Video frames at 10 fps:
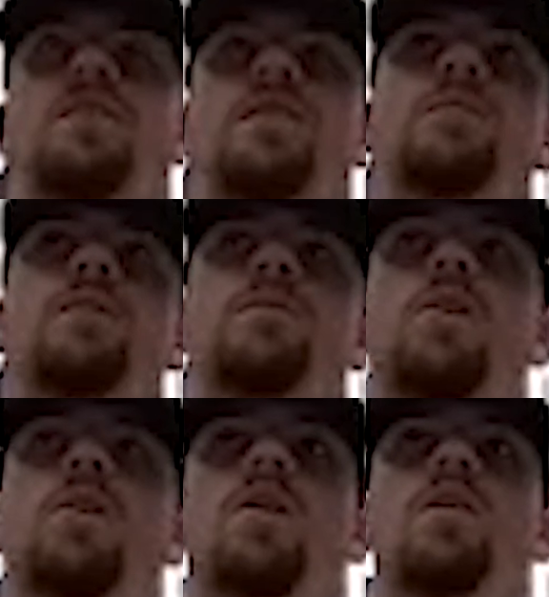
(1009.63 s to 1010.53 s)
keeping the
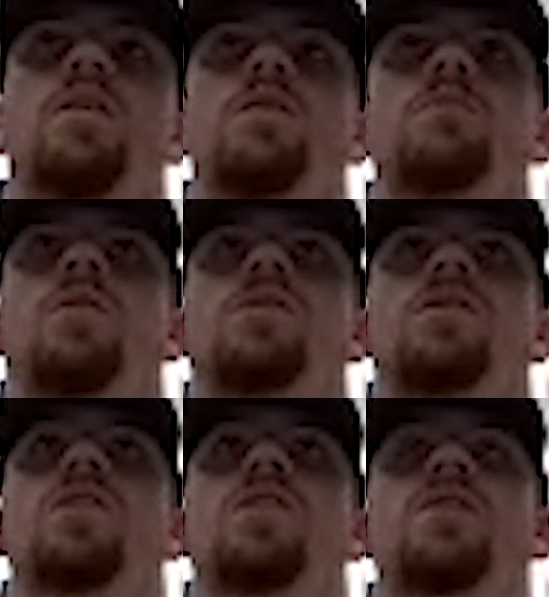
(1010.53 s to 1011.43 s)
ball, you know, ball
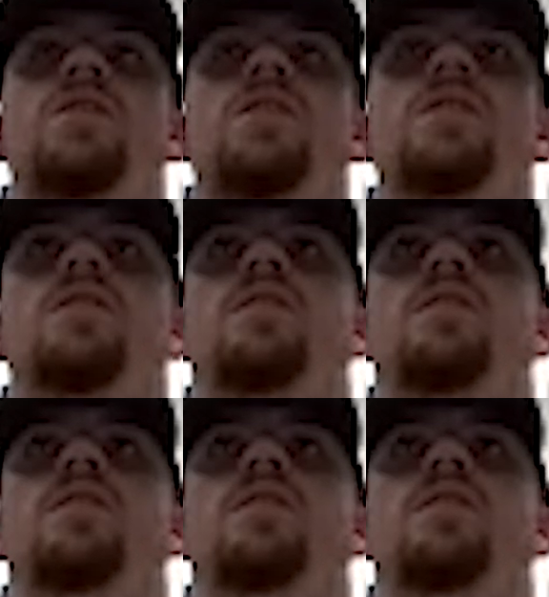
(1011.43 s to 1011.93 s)
security,